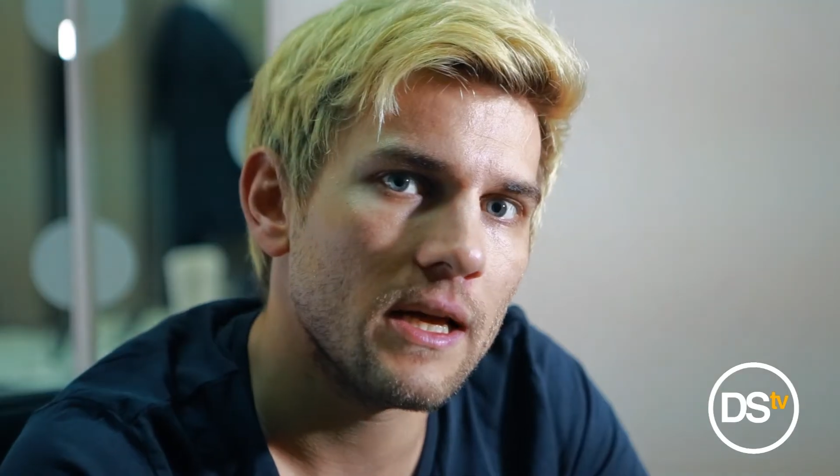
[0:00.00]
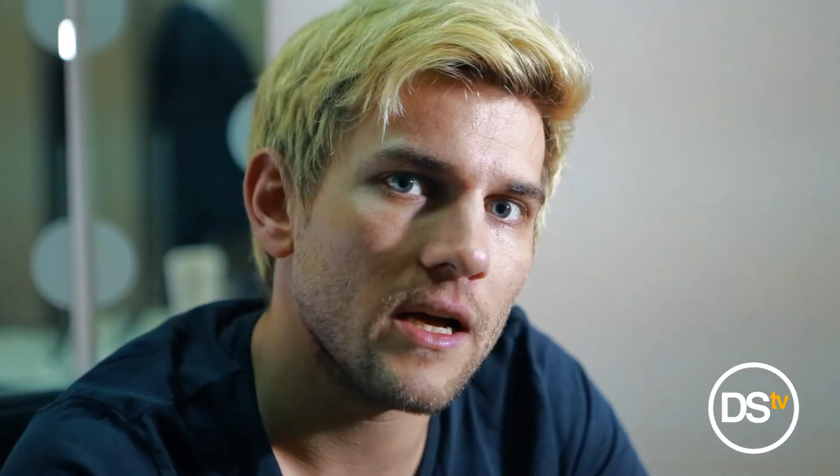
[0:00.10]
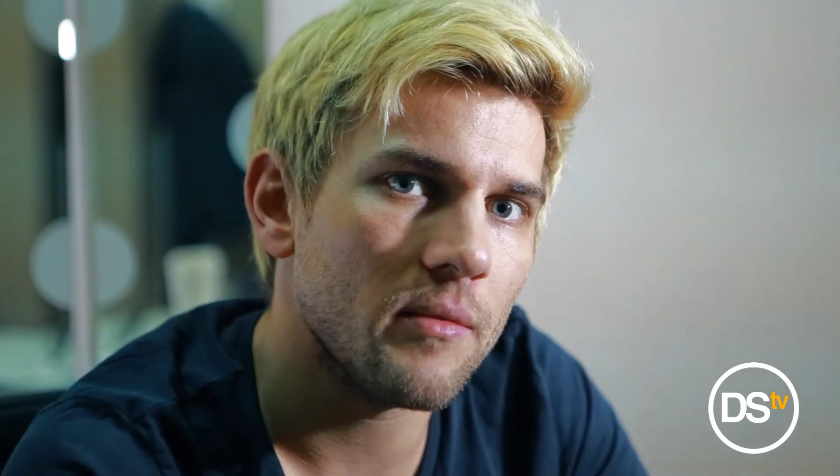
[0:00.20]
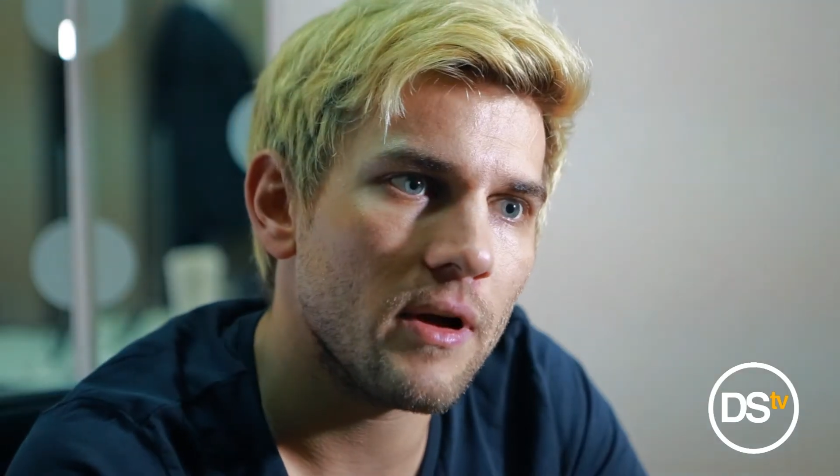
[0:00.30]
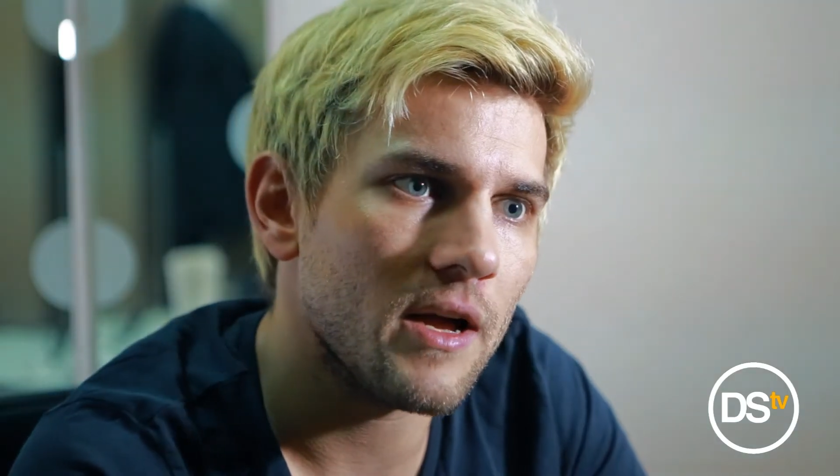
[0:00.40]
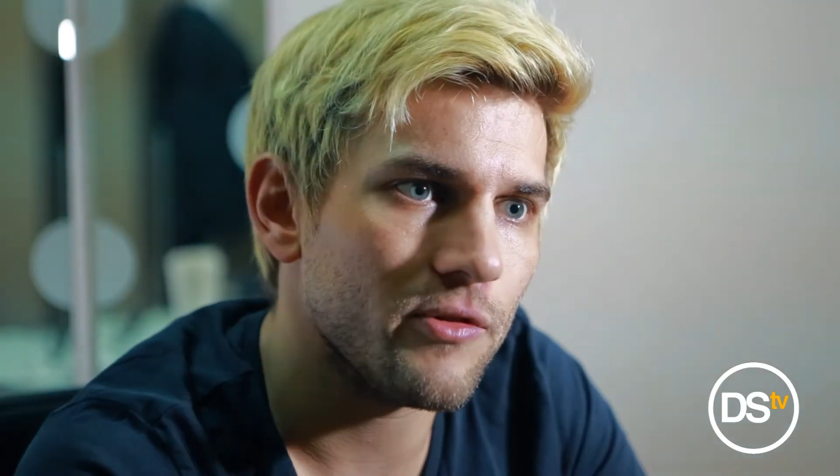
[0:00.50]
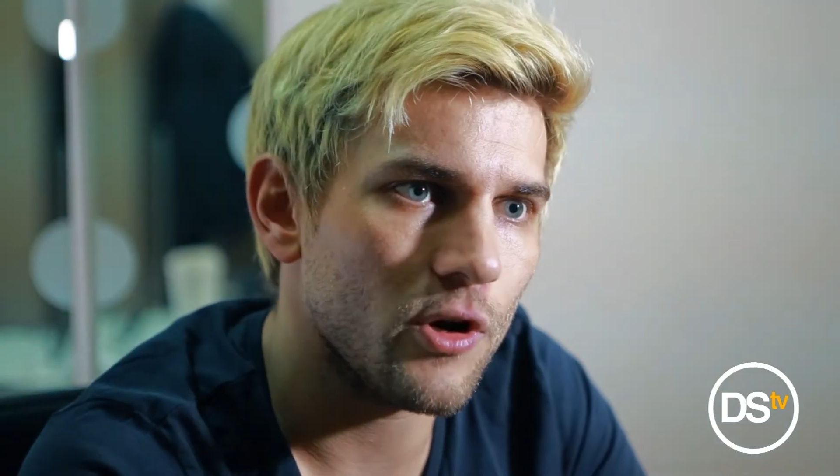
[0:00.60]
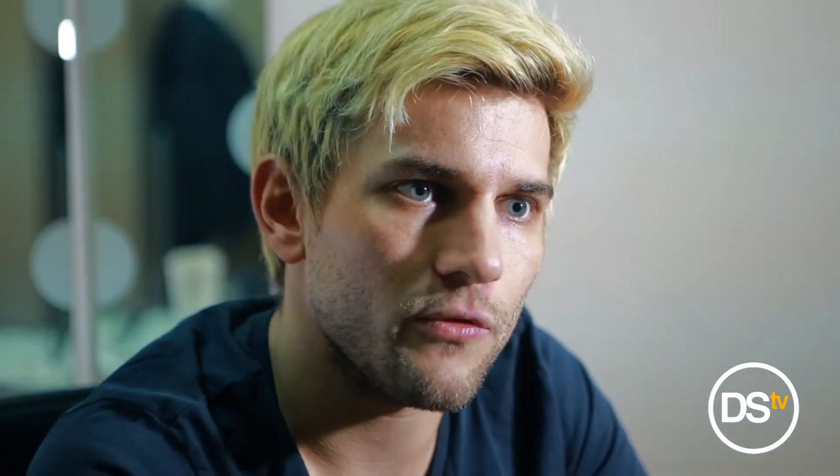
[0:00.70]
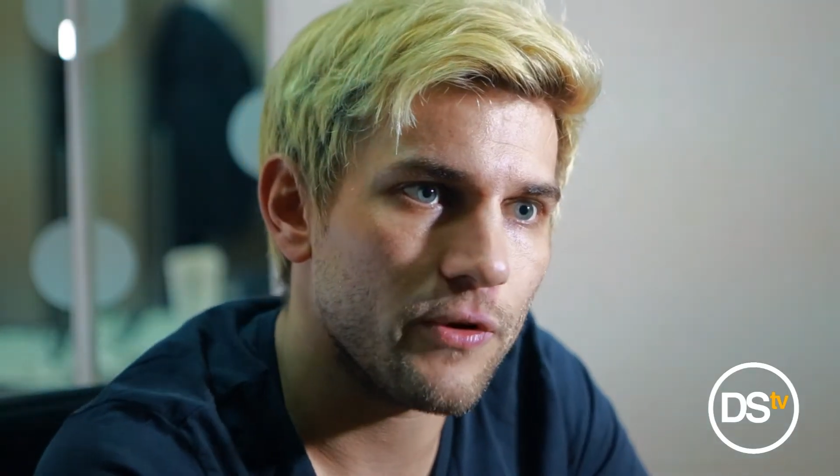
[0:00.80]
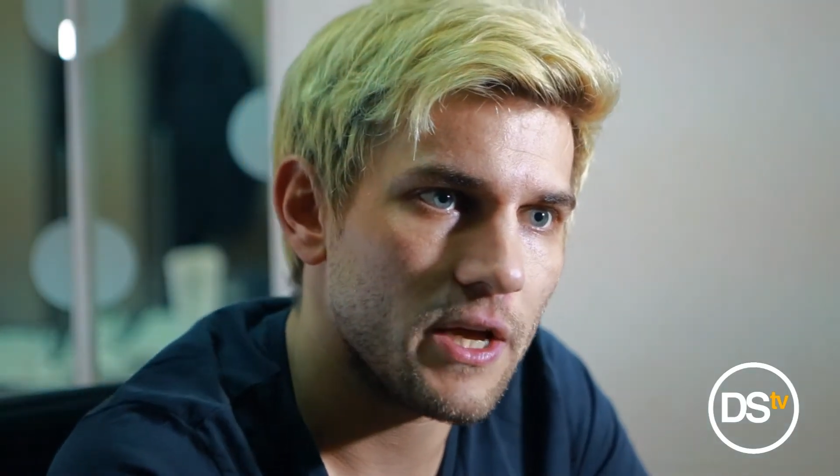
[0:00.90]
I have a
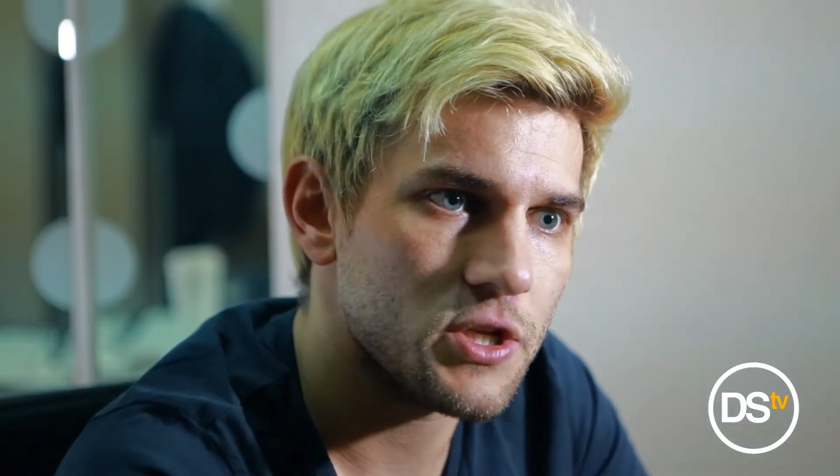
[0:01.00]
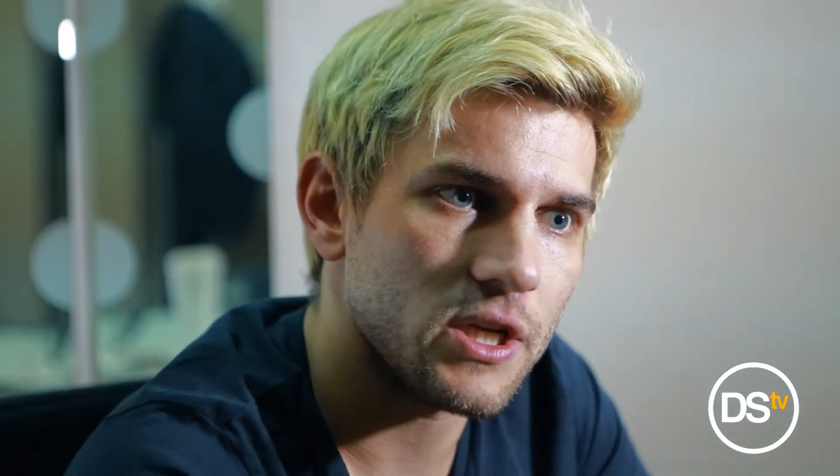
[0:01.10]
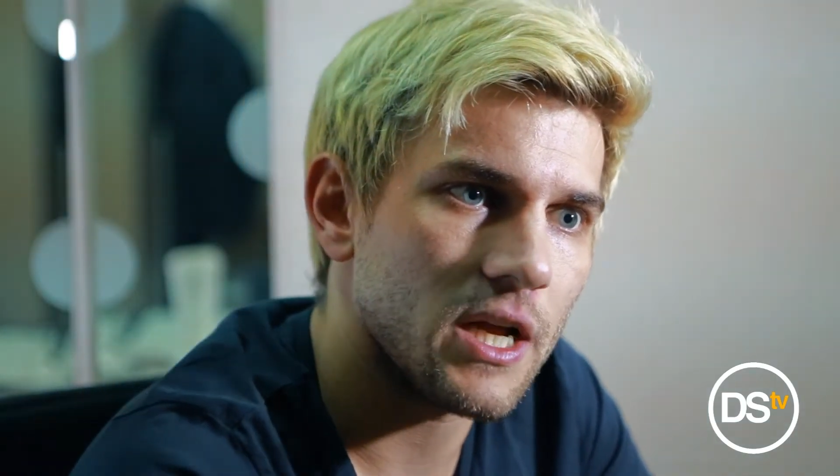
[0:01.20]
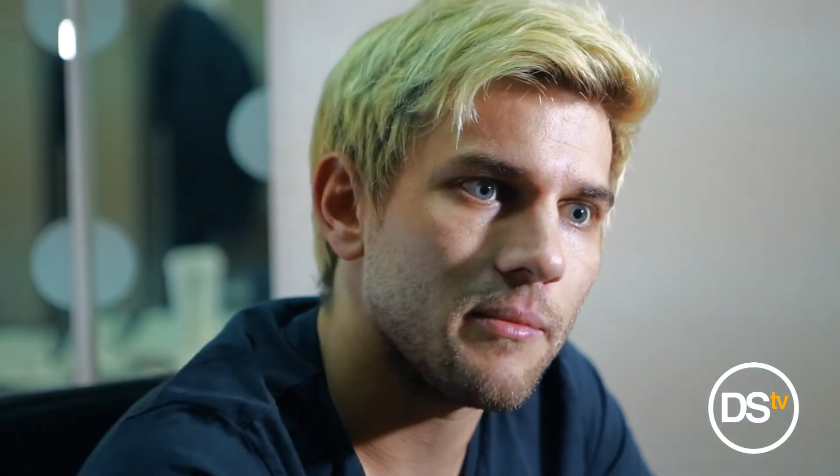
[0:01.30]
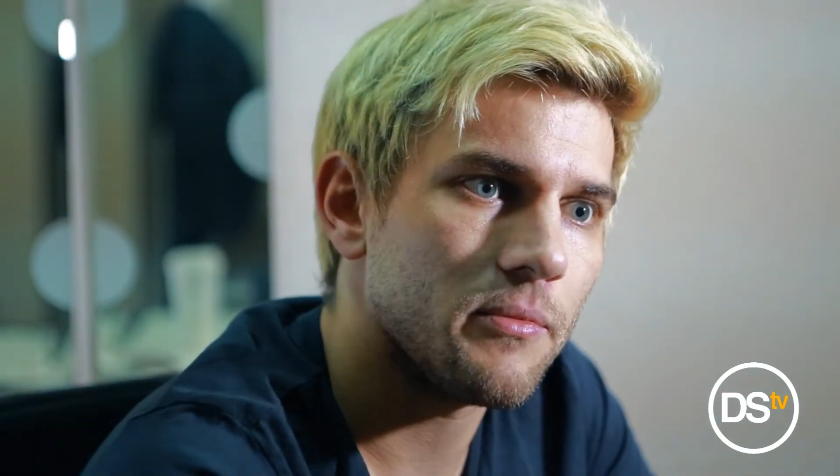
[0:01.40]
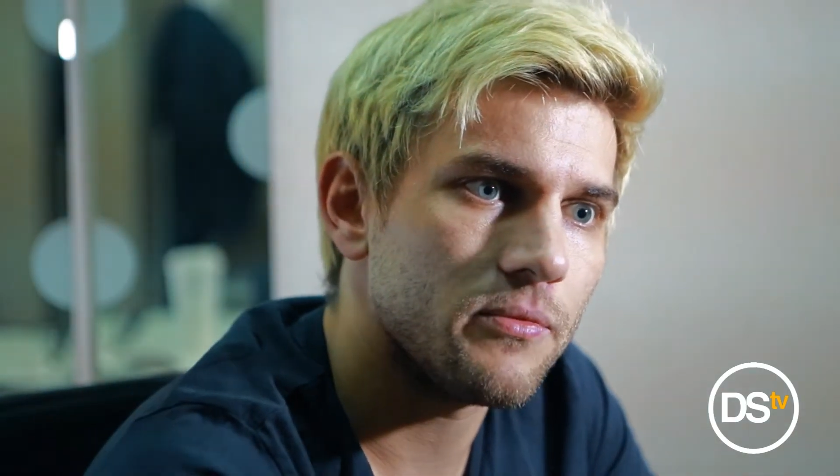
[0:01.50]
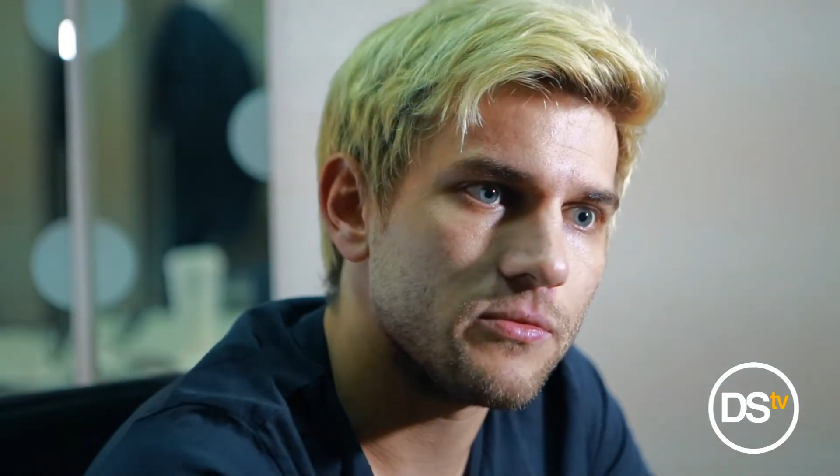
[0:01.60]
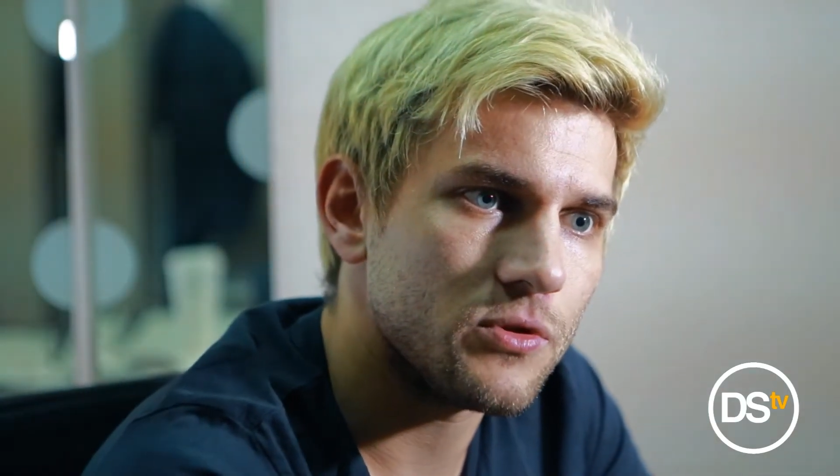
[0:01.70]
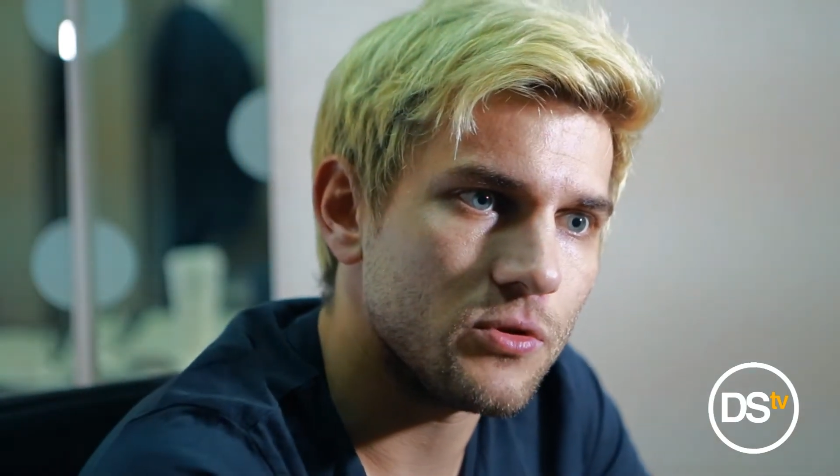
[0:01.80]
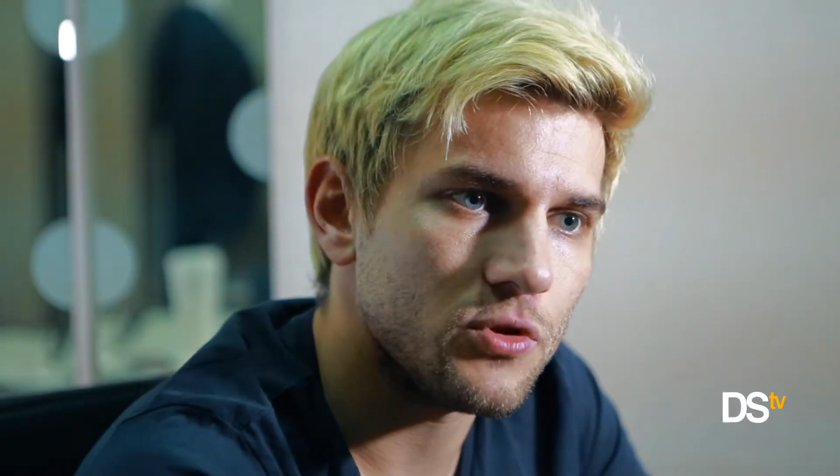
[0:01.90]
lot of catching up
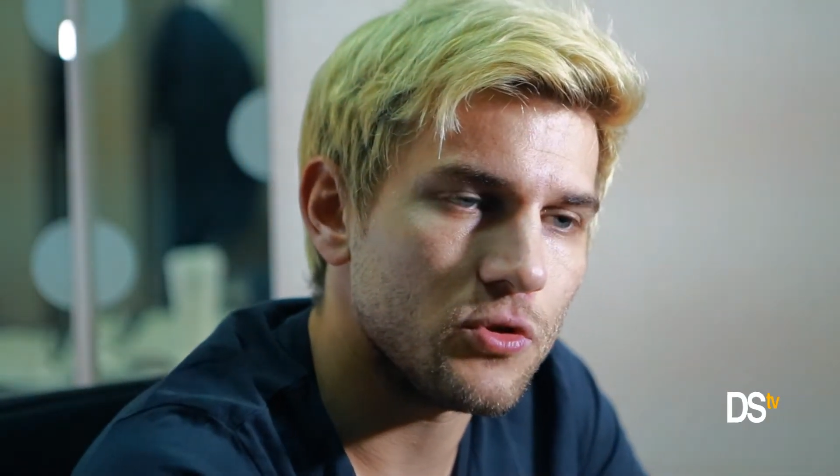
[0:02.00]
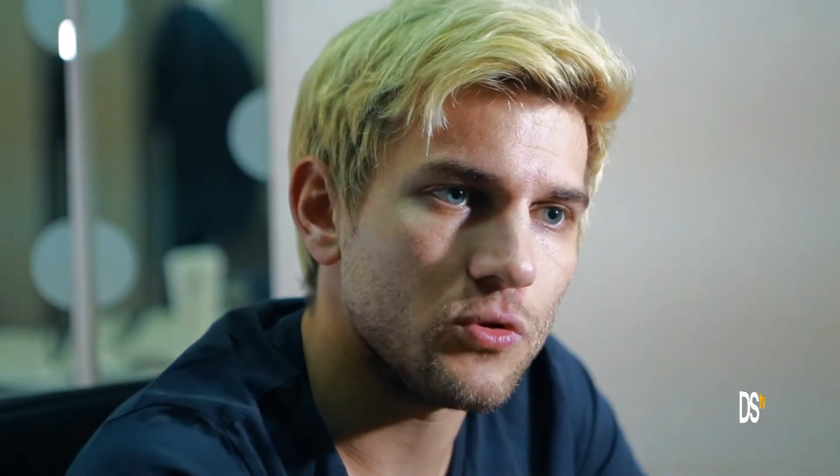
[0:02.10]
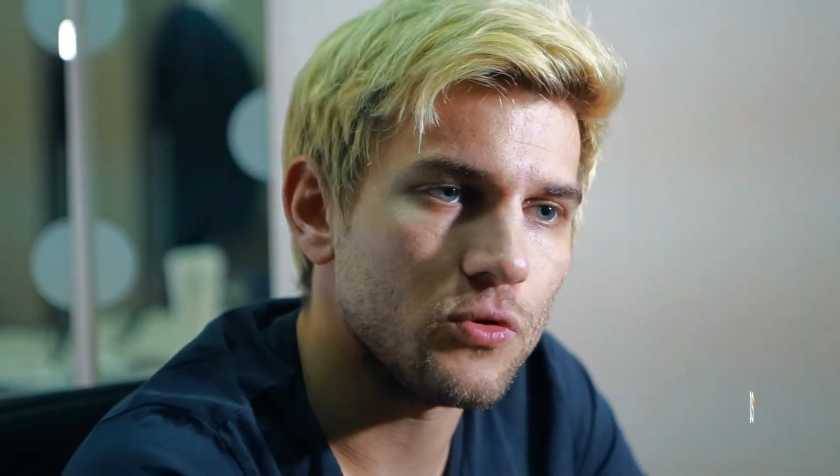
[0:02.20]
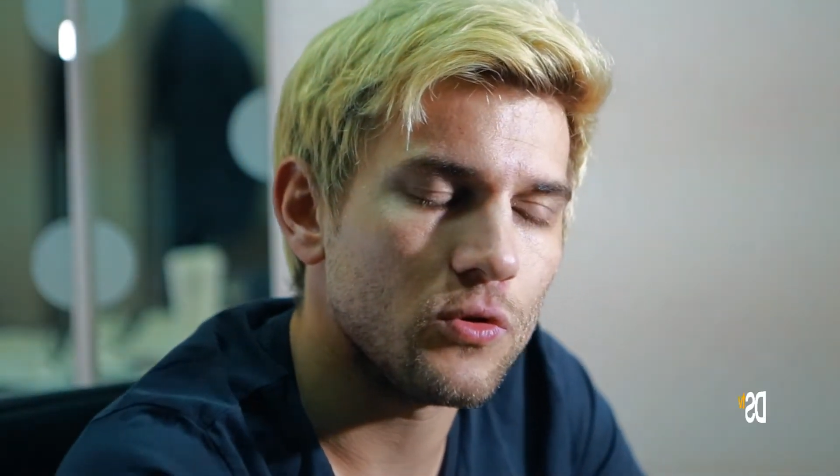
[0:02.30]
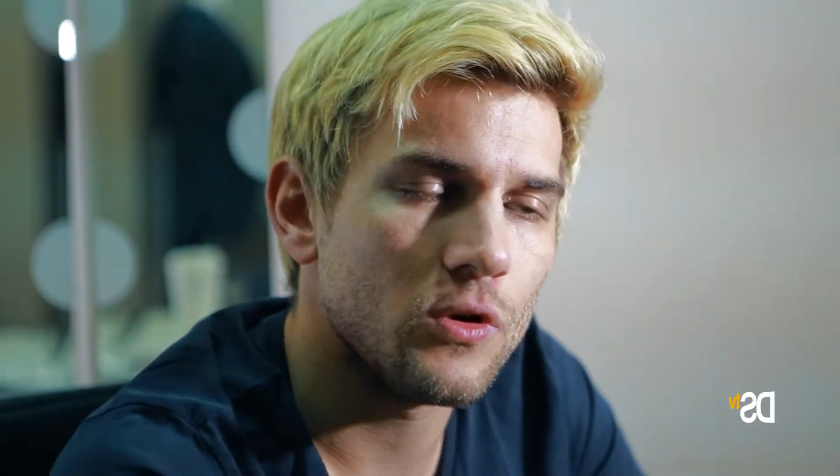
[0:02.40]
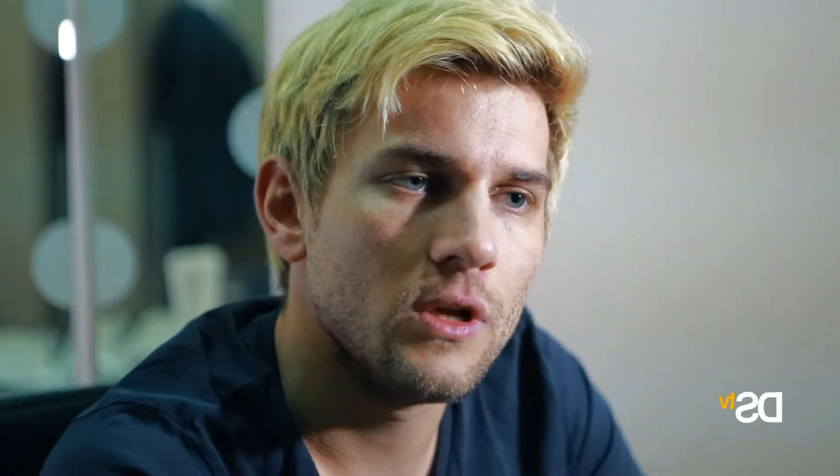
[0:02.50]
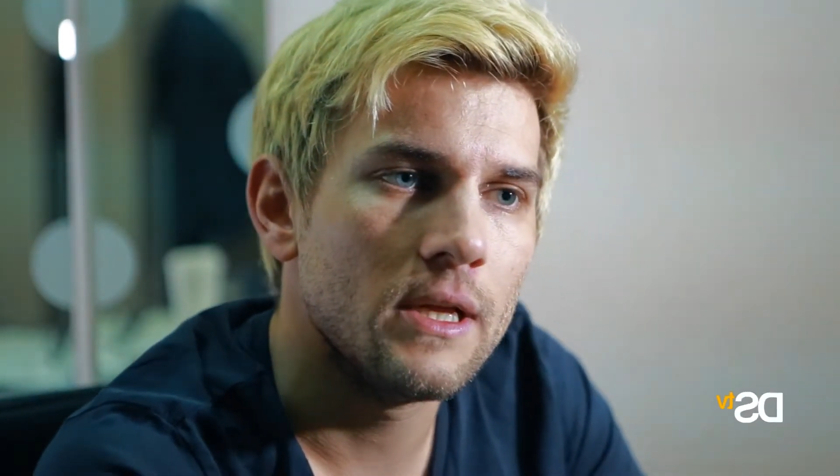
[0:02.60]
to do